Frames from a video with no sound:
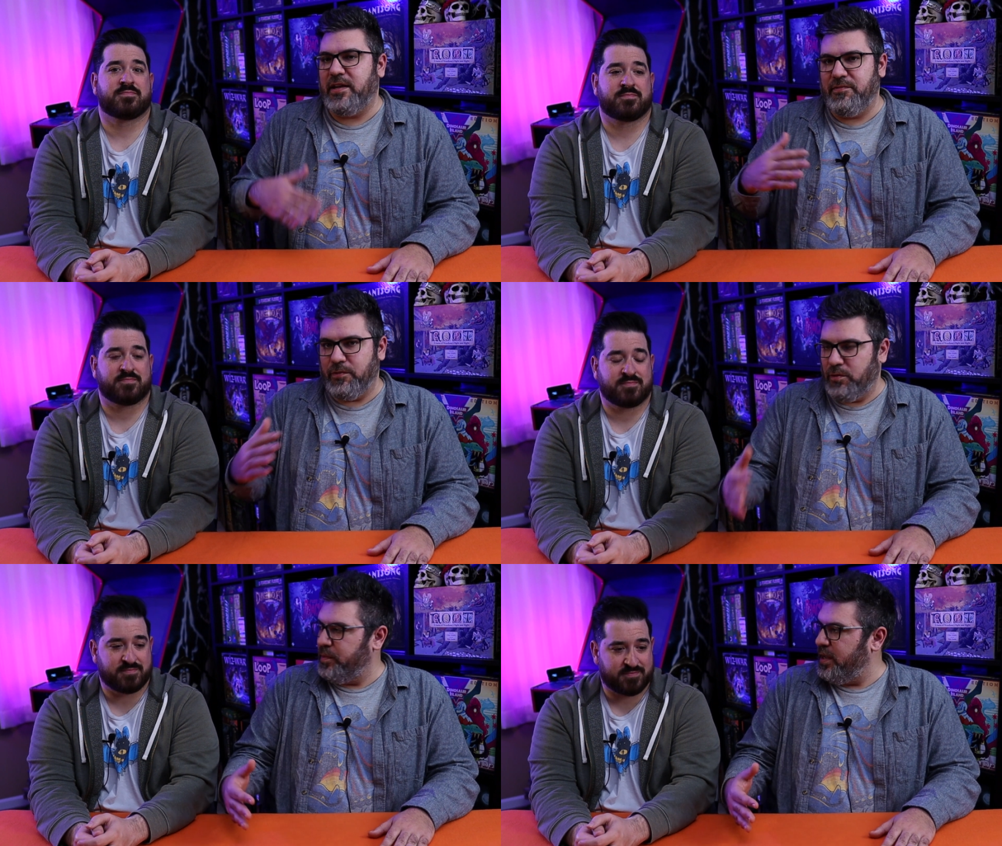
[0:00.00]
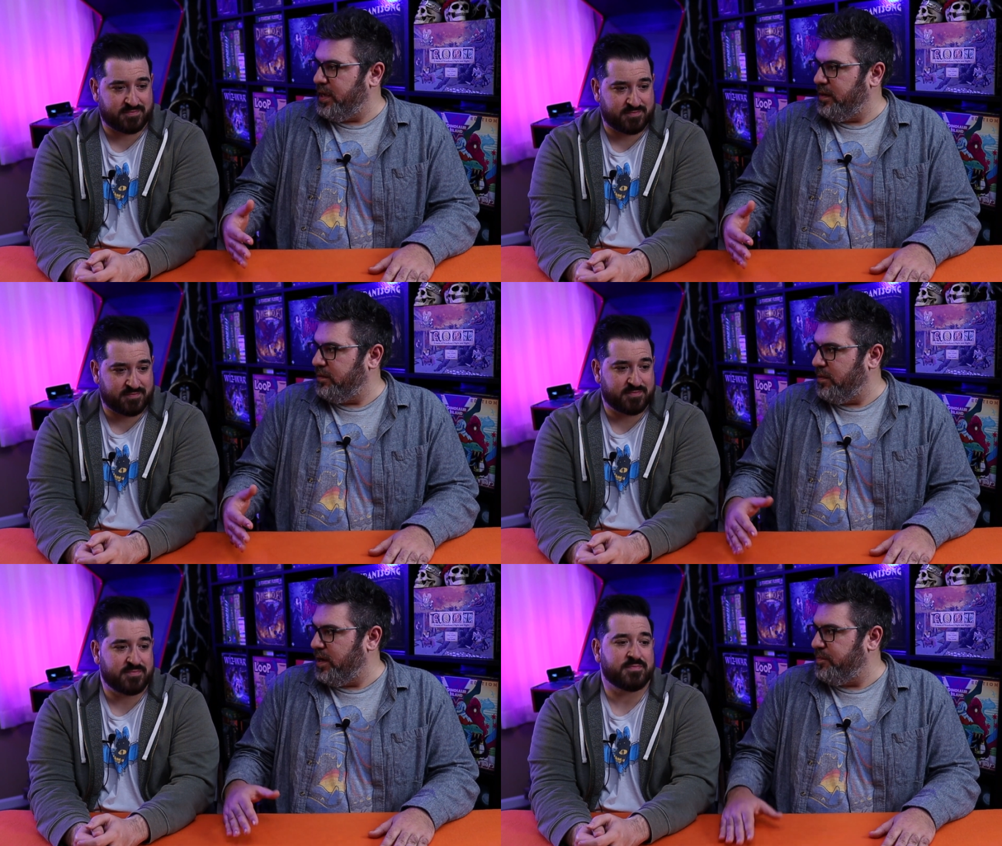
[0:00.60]
Speaker 1: kind of role
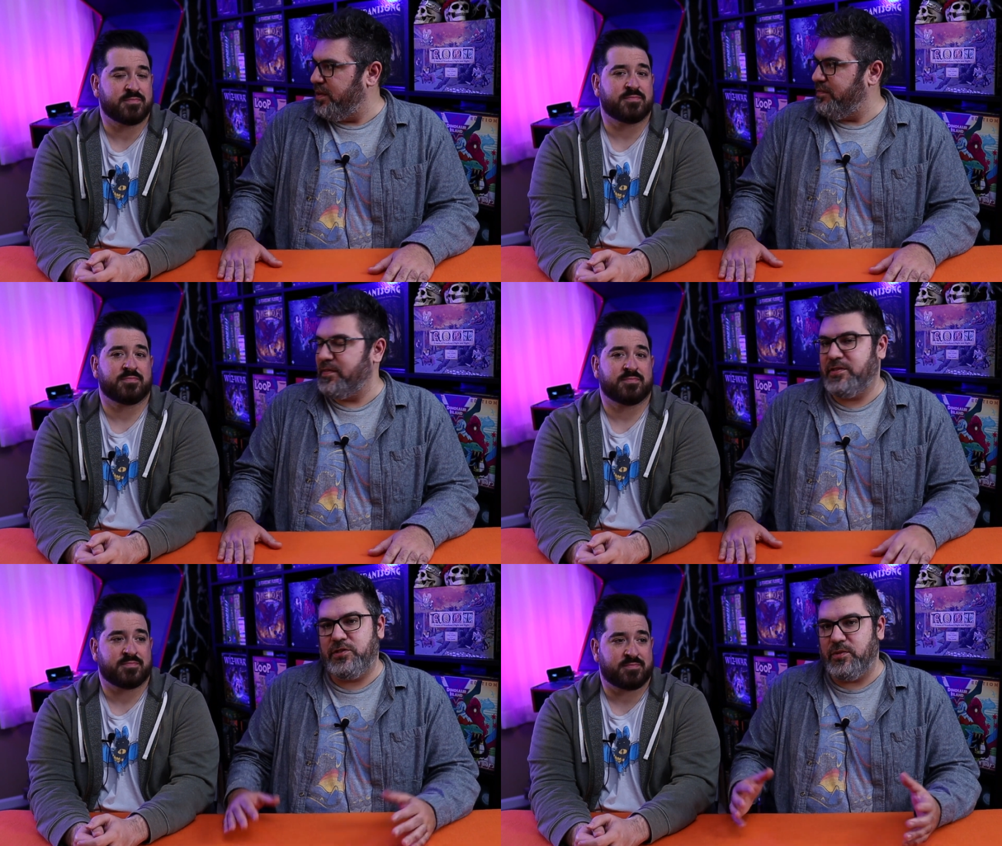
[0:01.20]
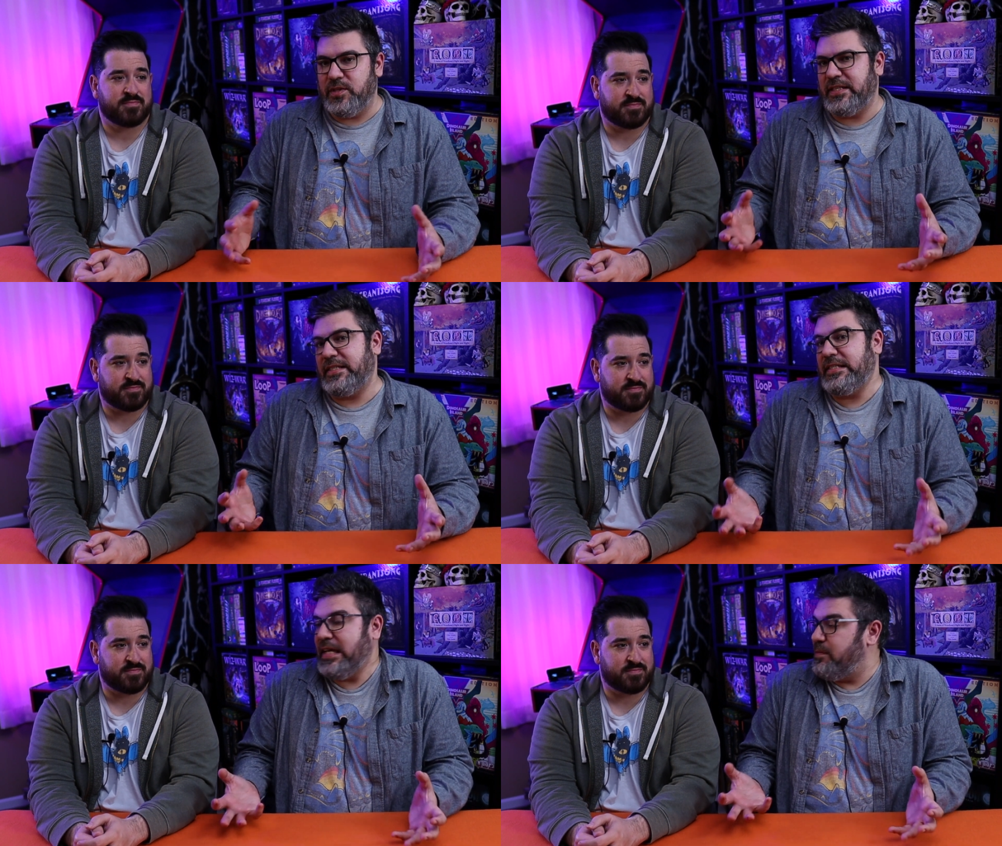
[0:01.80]
playing, right? But if as soon as
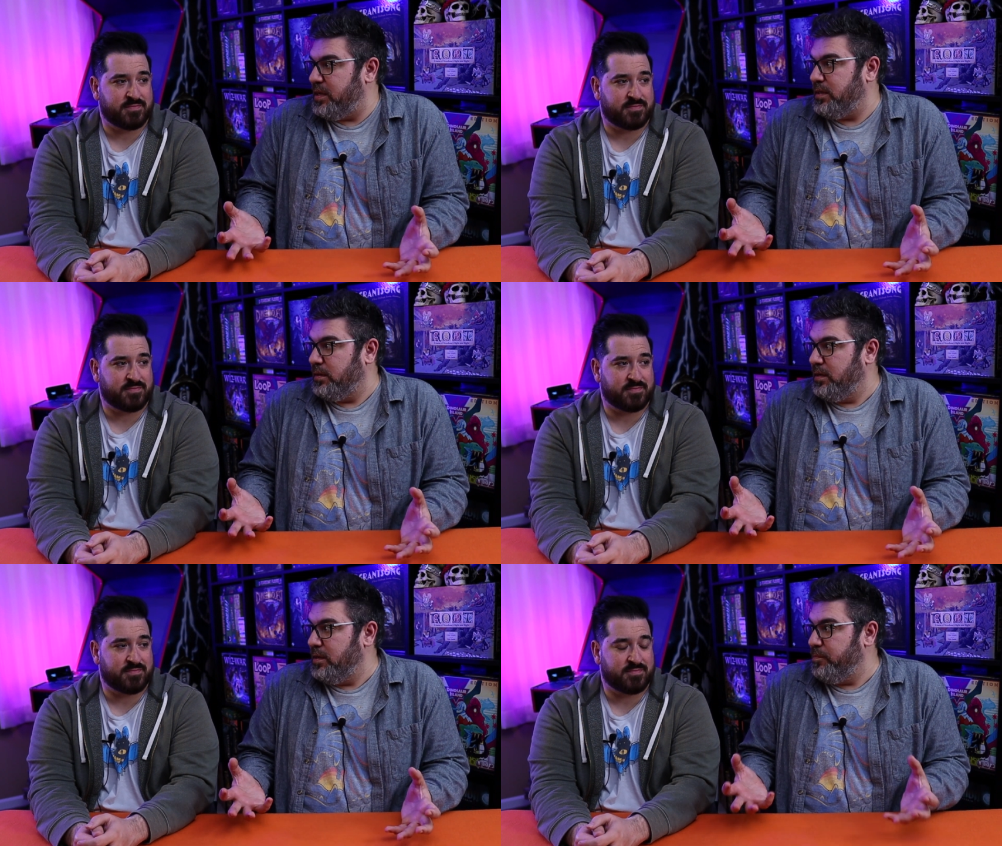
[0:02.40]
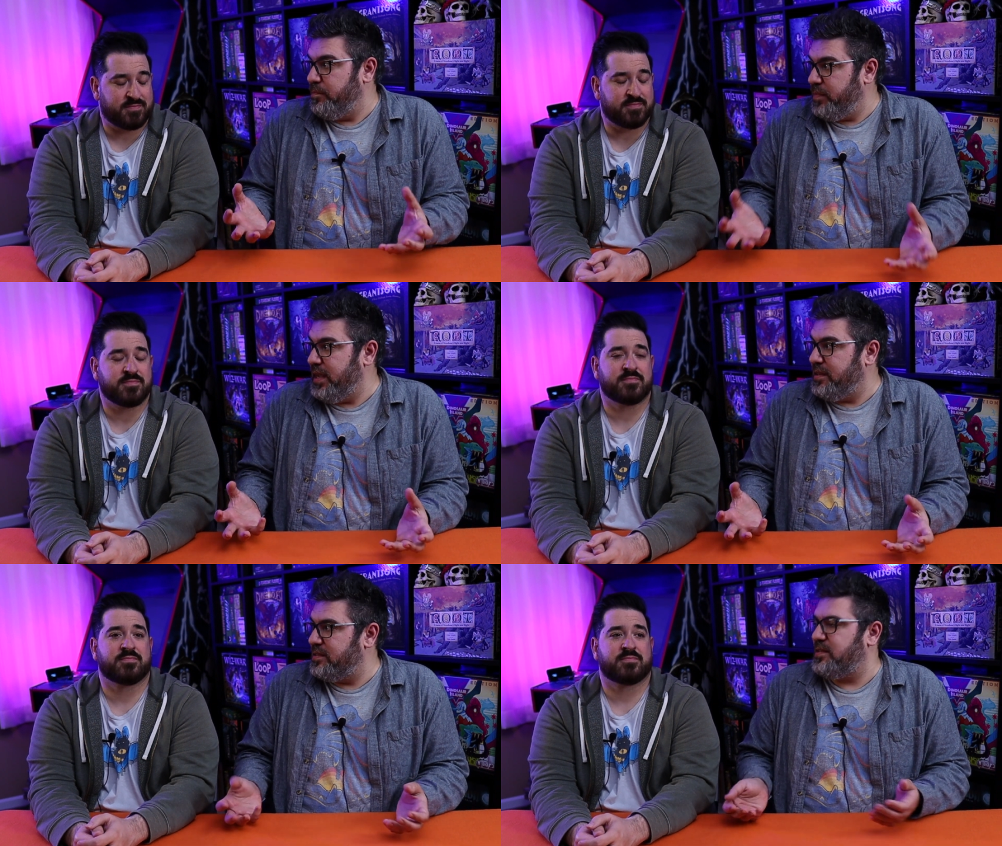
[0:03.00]
excitement
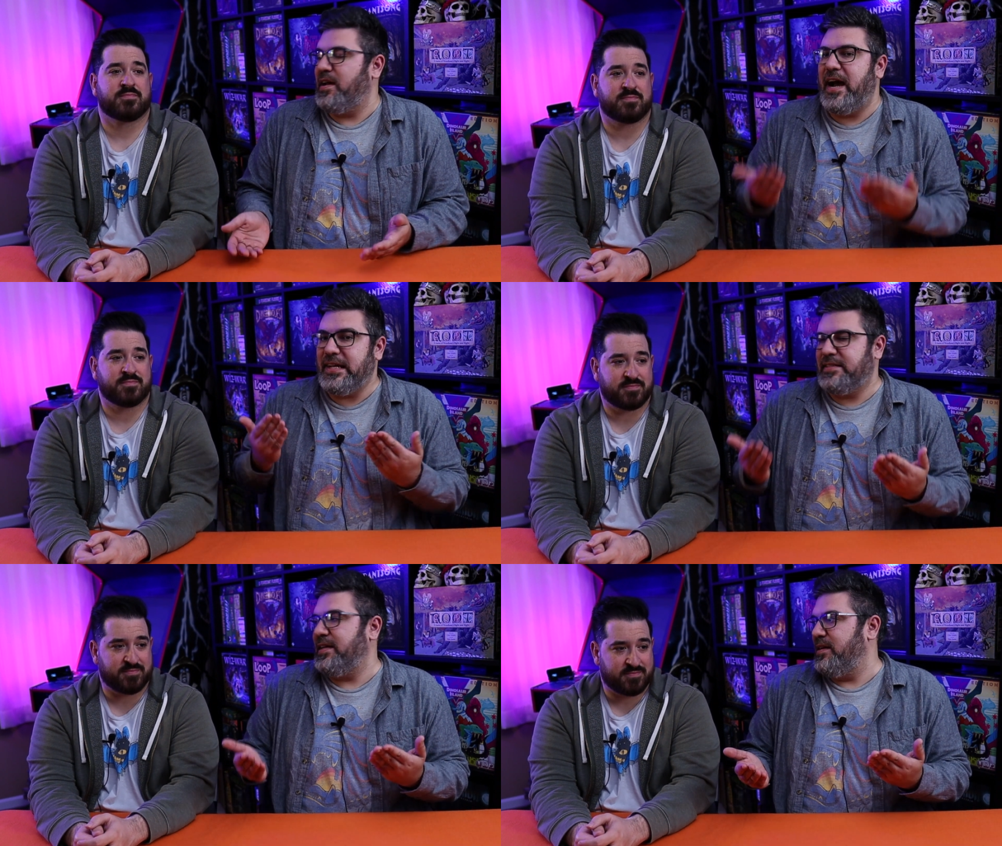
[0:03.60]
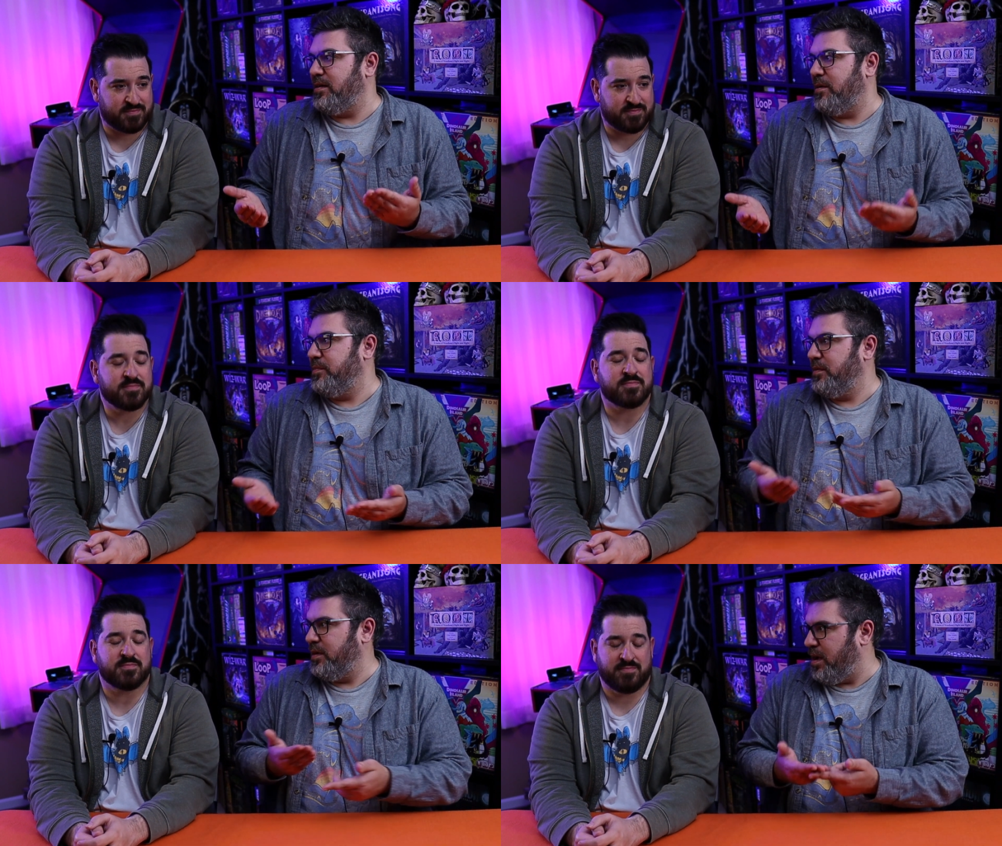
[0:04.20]
peaks, I stand
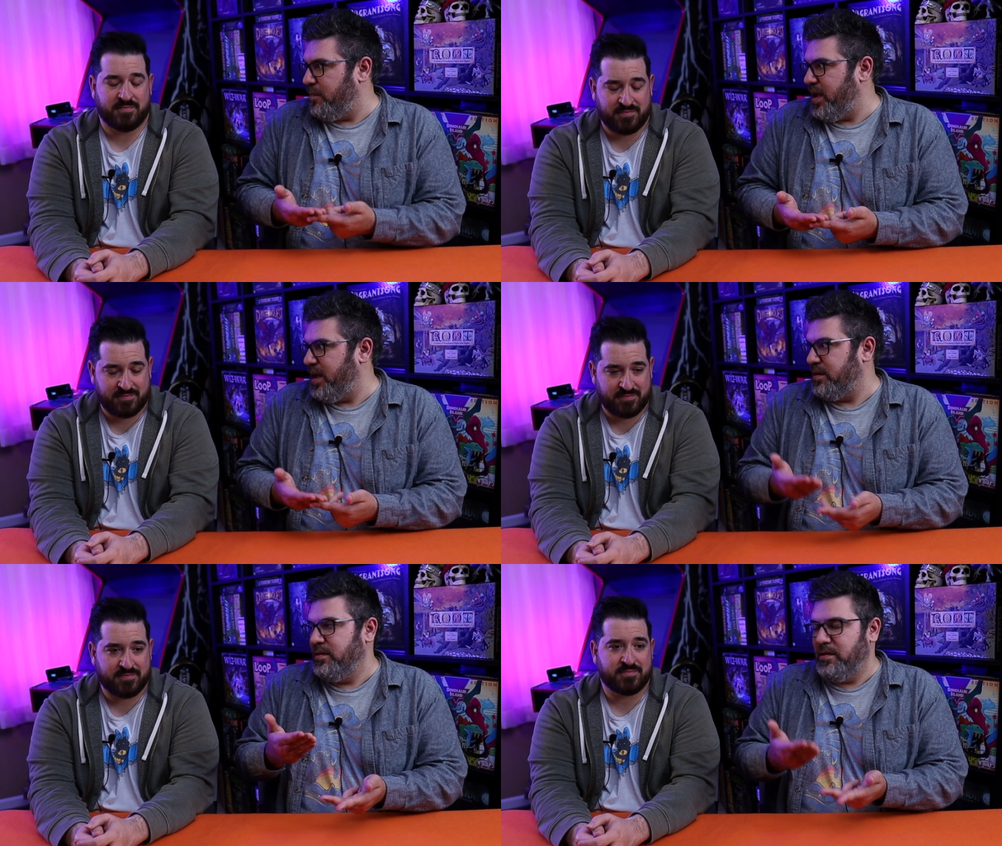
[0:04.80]
up. Mm-hmm. Combat